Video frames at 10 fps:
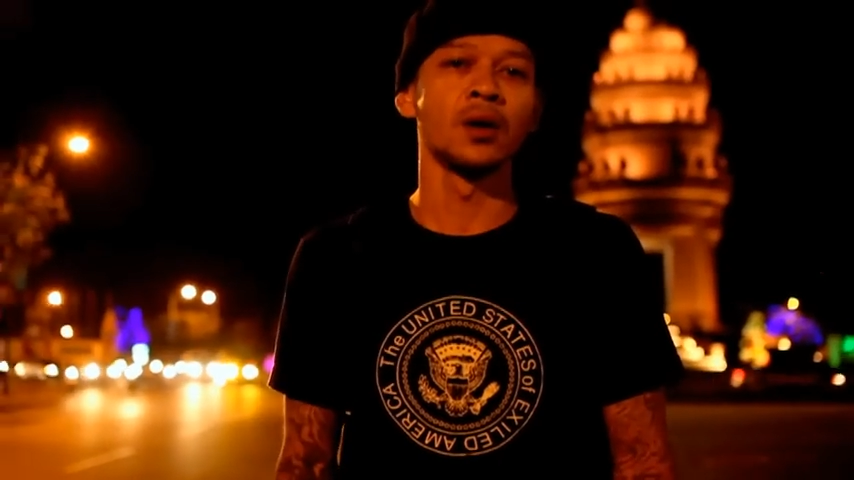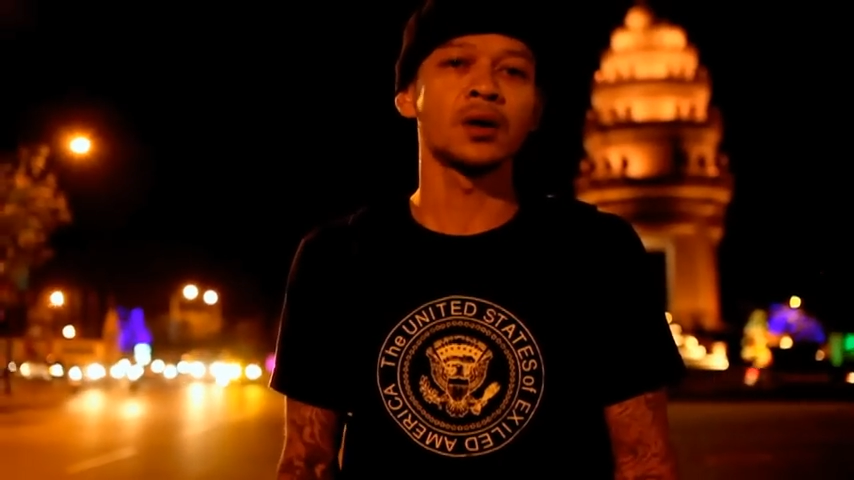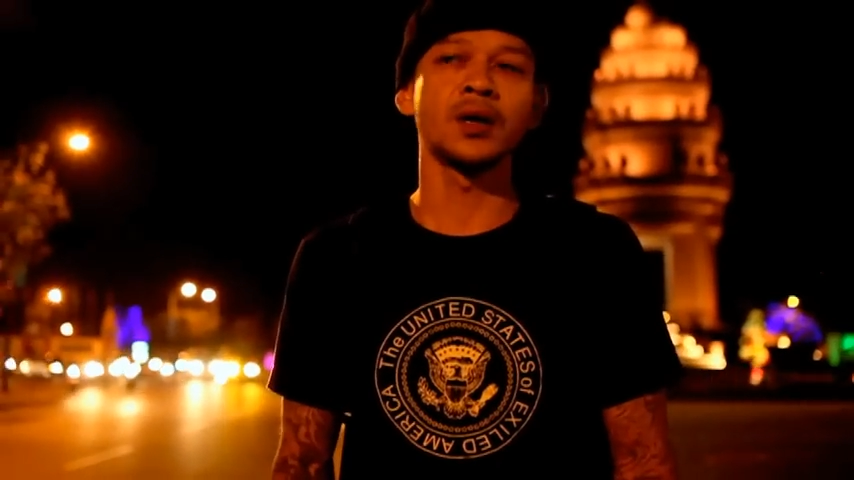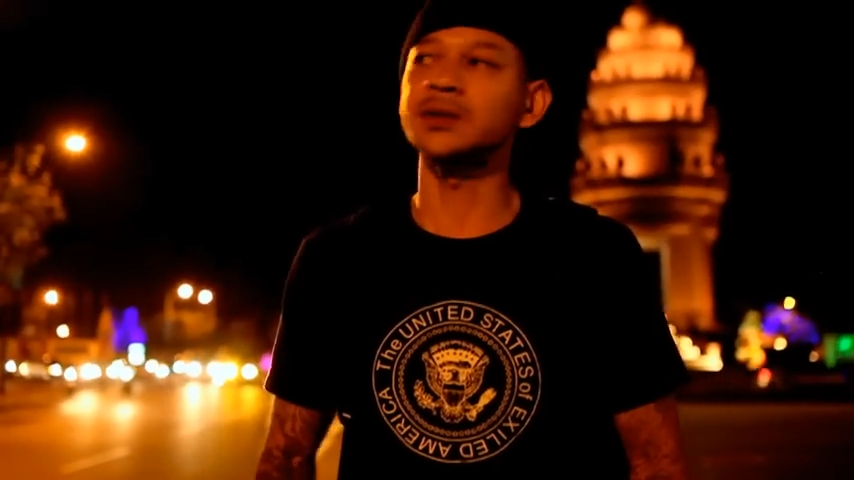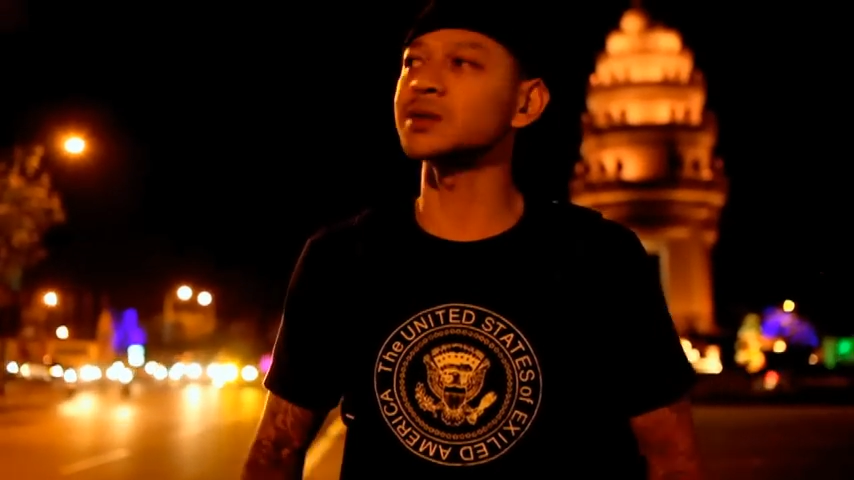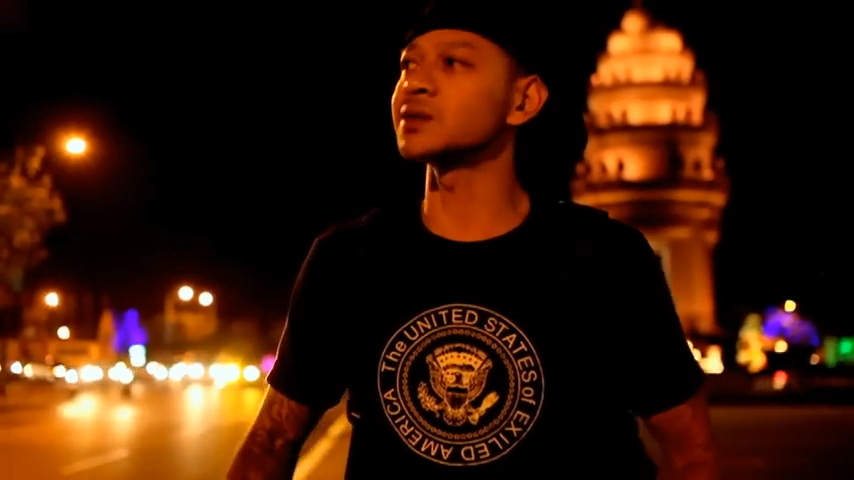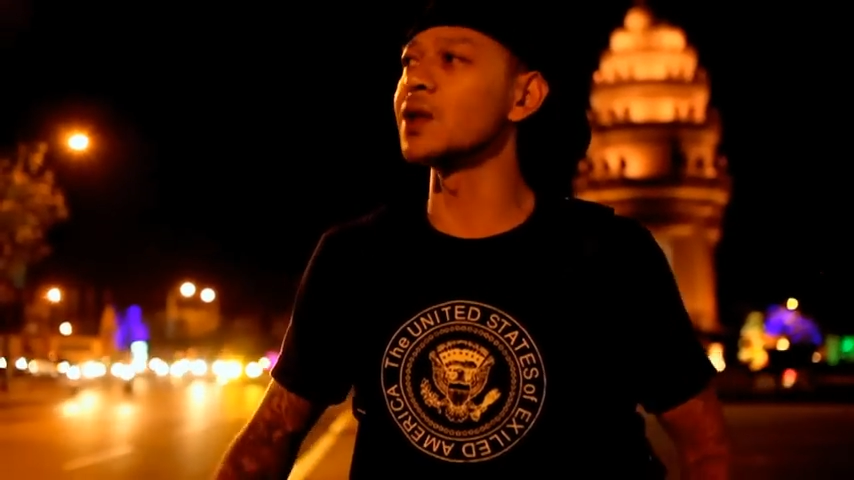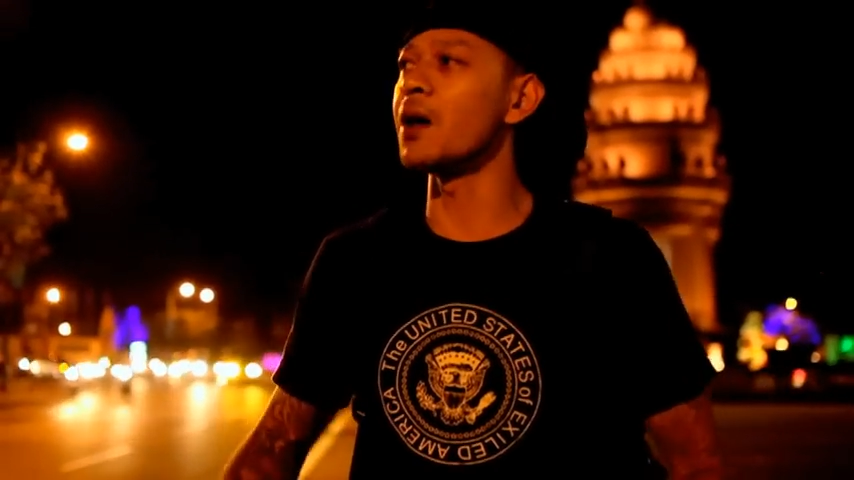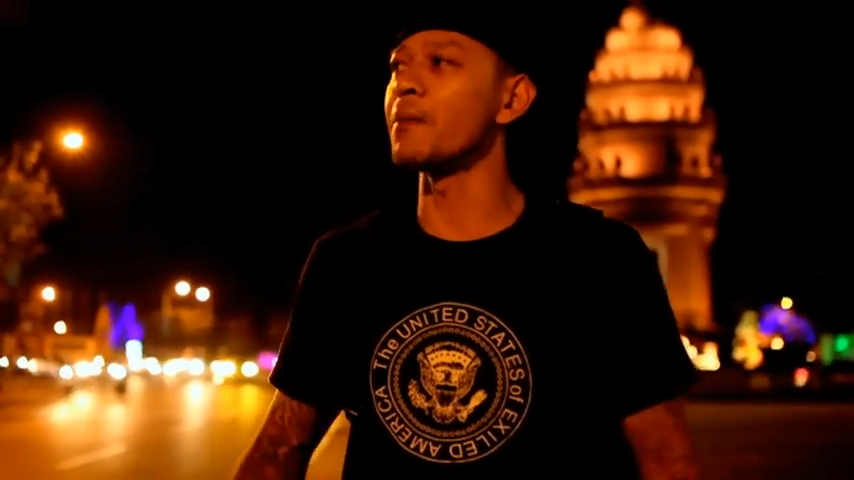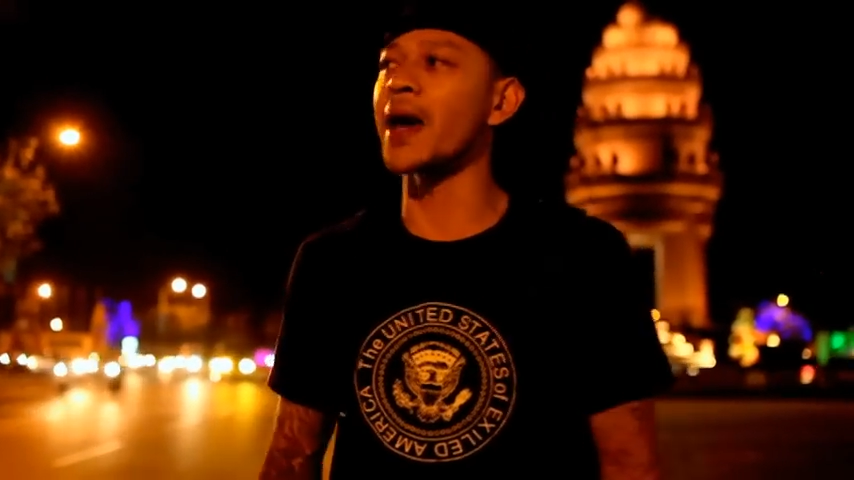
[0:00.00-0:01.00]
Because it's
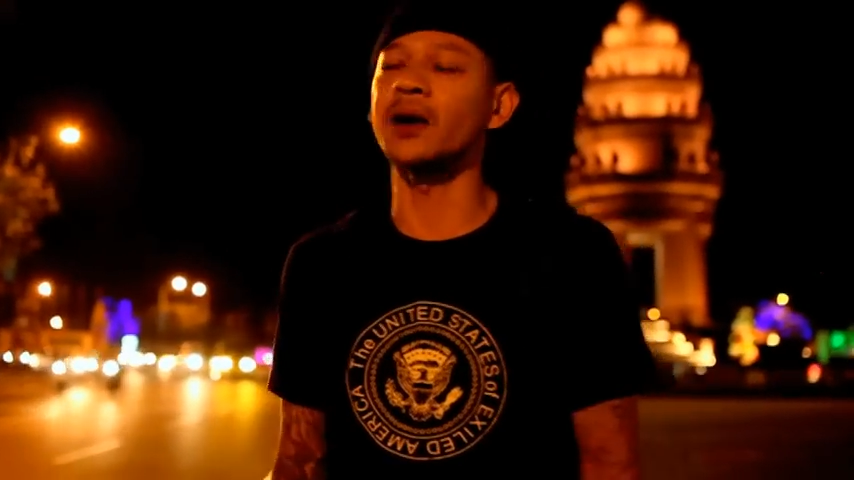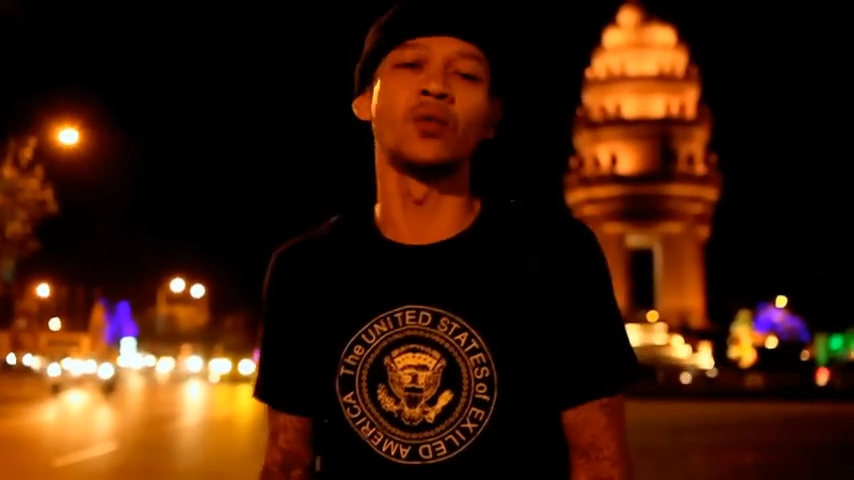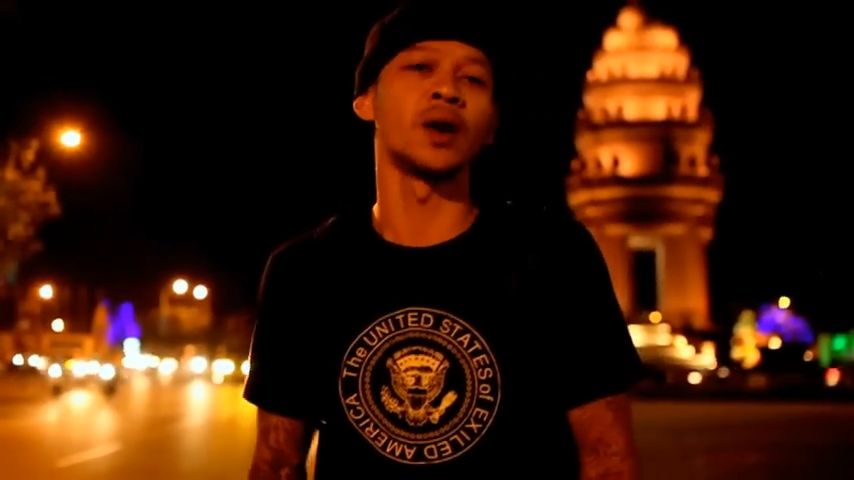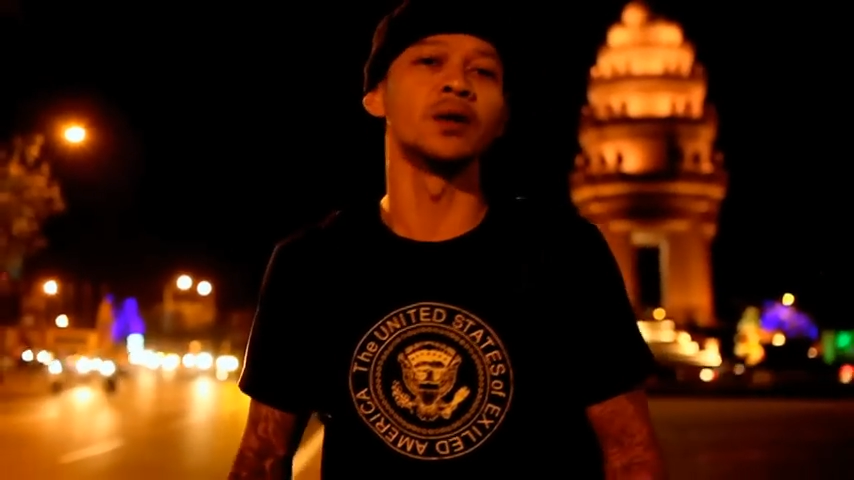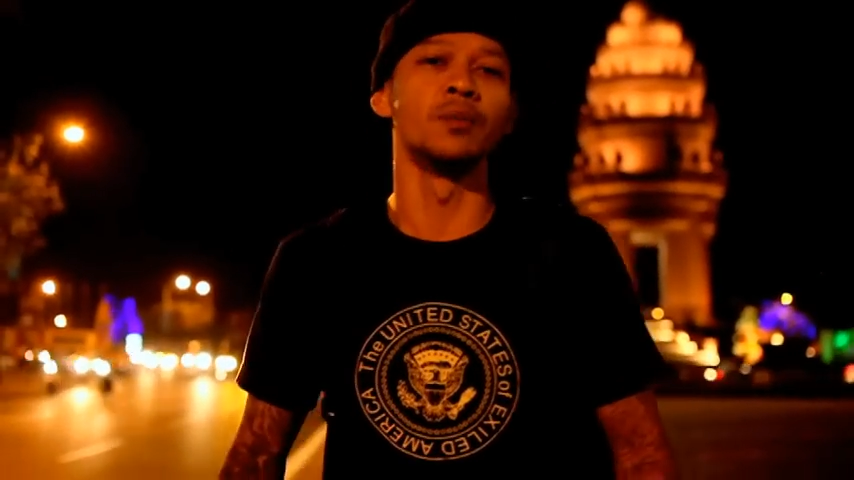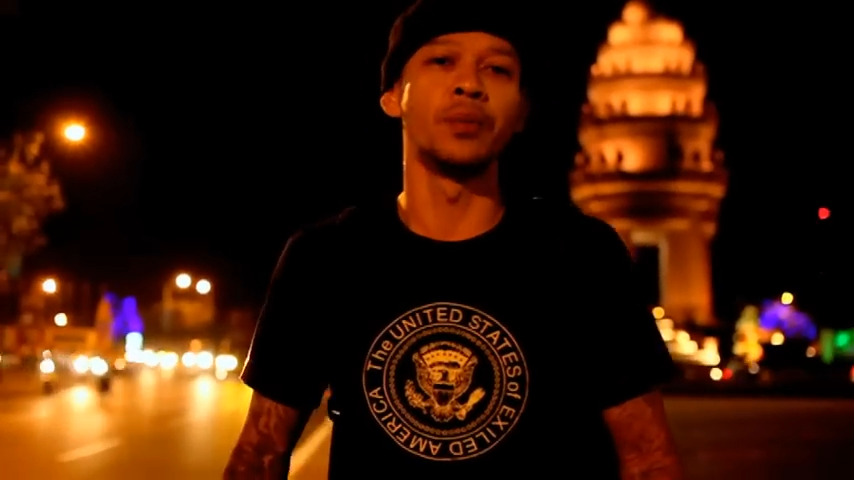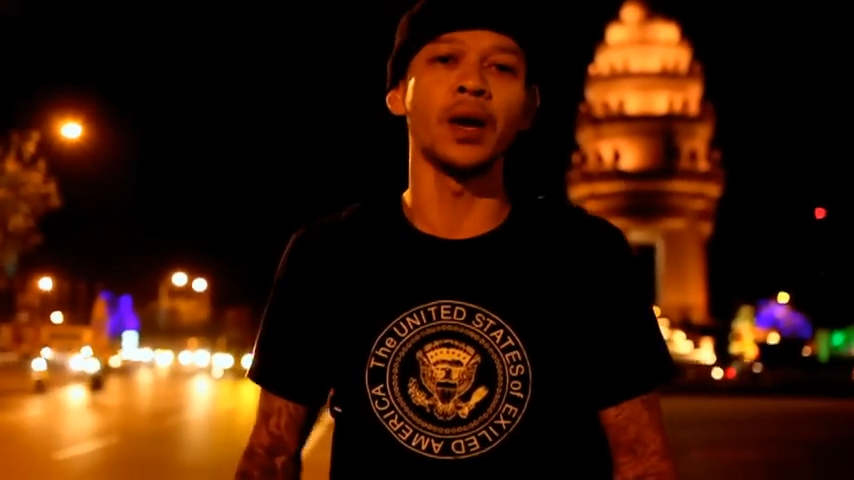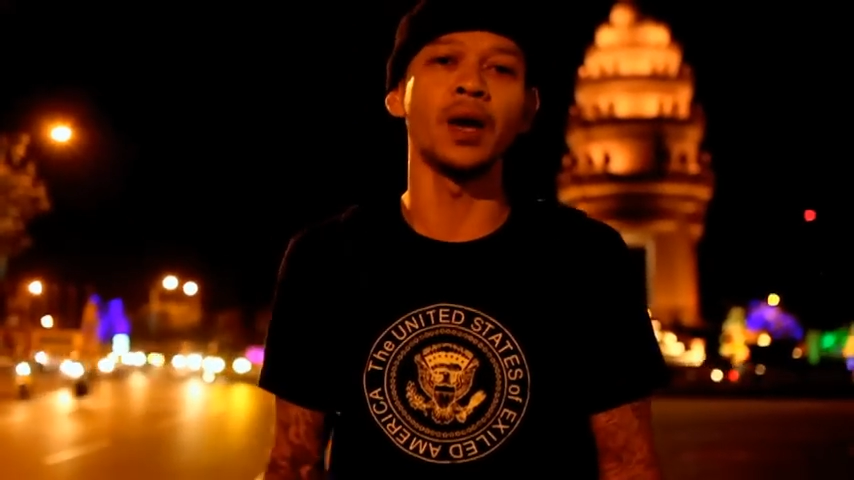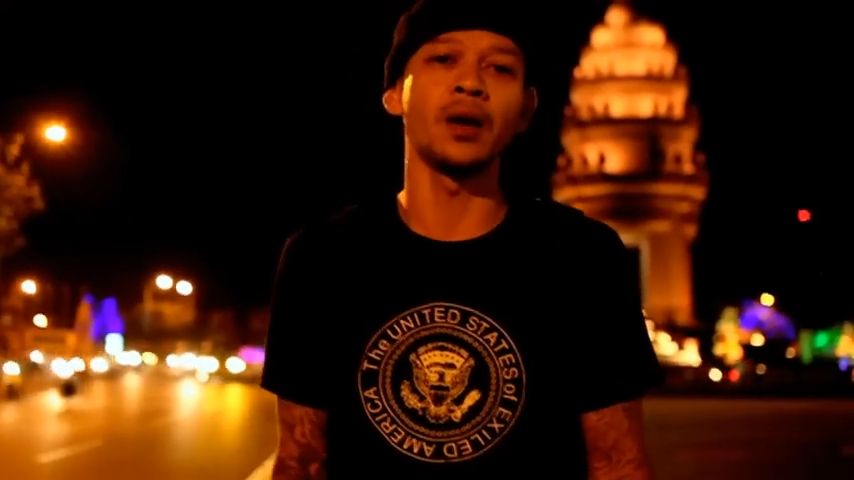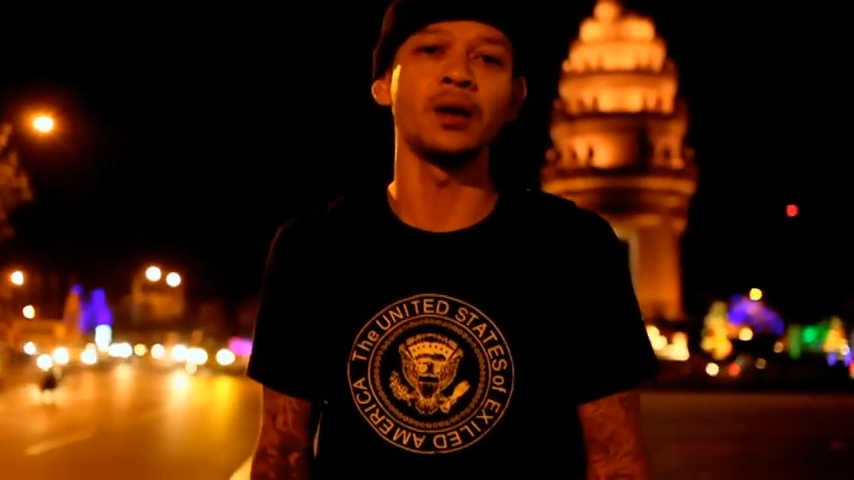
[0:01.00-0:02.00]
not matter where you've
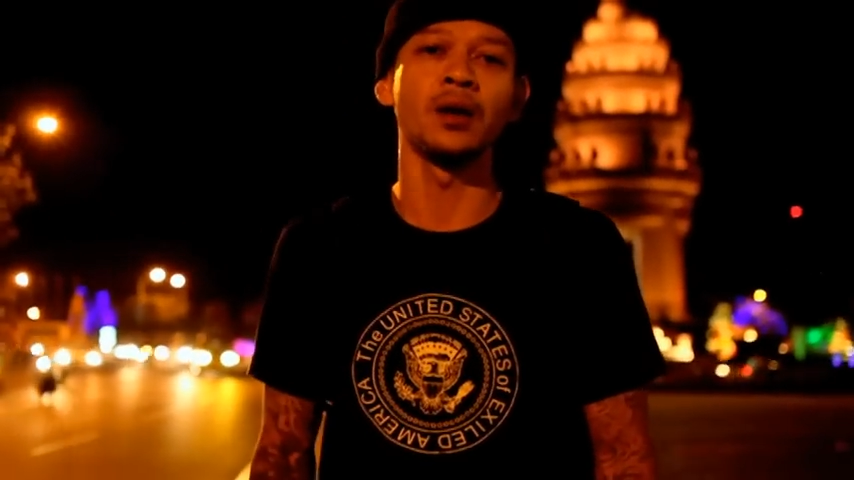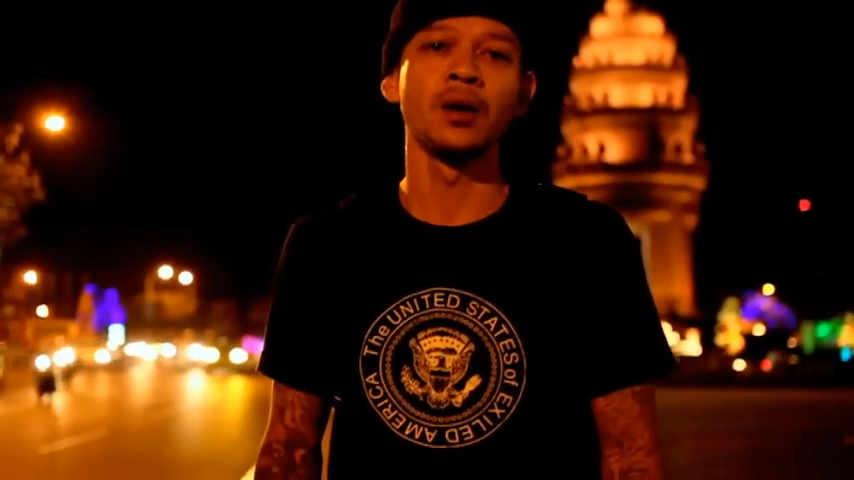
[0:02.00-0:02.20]
been,